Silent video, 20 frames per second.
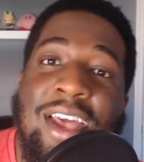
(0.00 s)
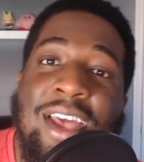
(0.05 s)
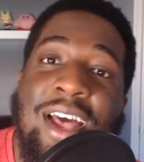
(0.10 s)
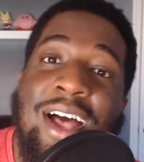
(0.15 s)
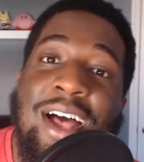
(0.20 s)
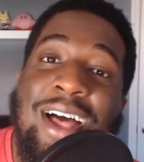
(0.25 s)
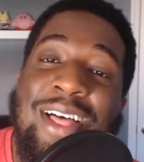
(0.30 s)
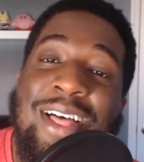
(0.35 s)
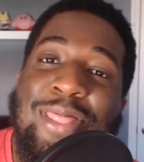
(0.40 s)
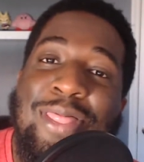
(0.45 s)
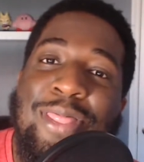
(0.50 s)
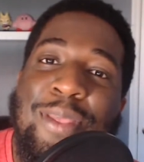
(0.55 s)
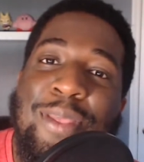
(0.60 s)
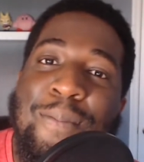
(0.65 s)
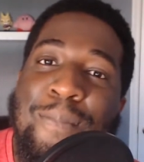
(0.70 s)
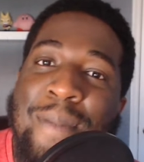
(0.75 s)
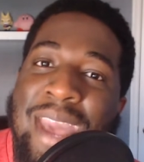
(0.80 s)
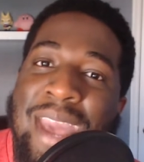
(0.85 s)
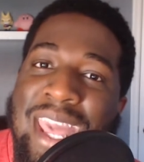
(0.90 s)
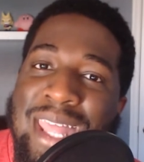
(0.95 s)
The
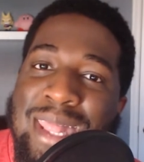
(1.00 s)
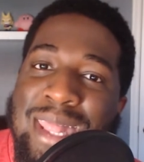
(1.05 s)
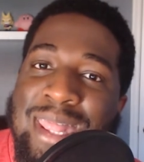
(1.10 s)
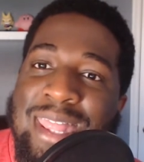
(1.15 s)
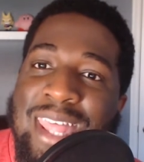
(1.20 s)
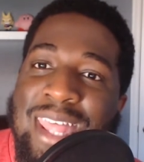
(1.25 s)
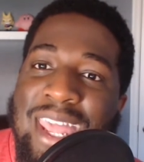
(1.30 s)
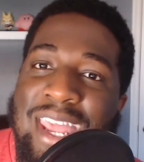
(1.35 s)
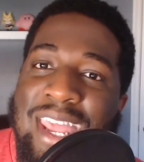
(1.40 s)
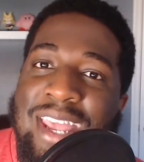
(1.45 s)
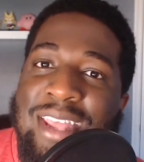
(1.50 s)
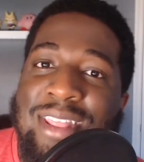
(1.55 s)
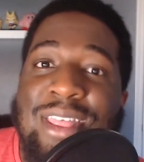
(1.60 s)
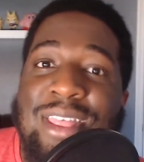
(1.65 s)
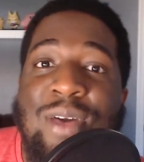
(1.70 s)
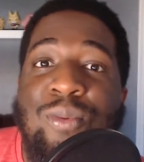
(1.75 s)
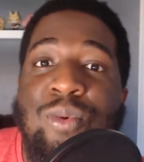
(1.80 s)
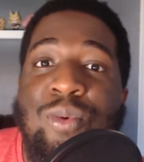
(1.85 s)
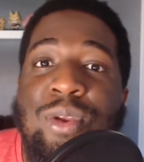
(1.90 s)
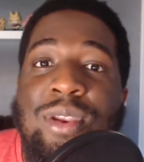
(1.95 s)
main thing
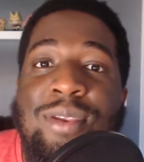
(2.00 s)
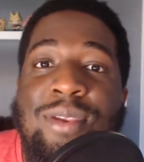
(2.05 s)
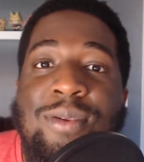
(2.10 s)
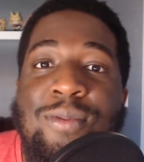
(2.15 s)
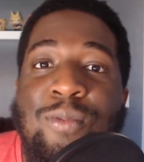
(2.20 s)
that would